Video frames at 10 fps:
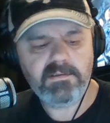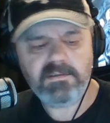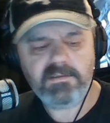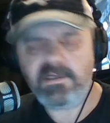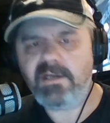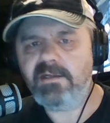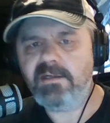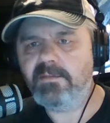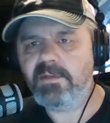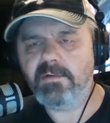died in
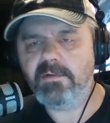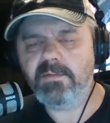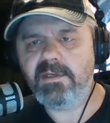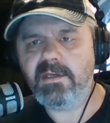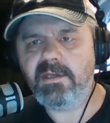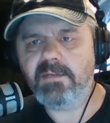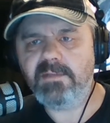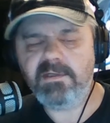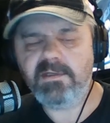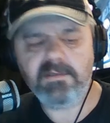a POW camp
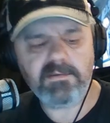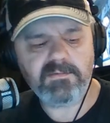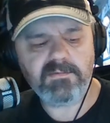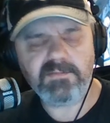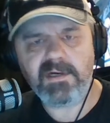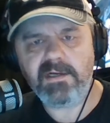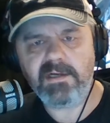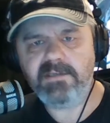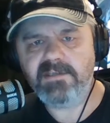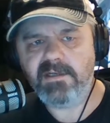and then was buried
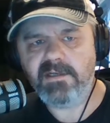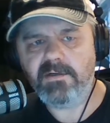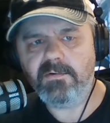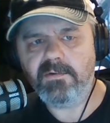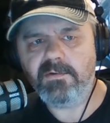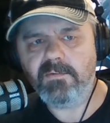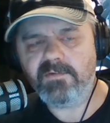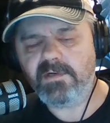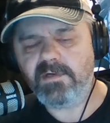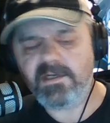as an unknown in one of
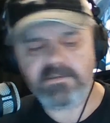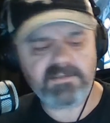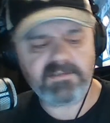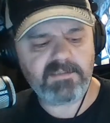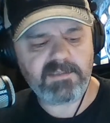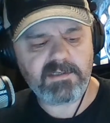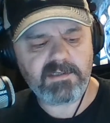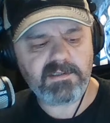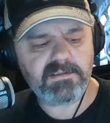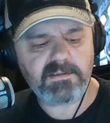our national cemeteries. So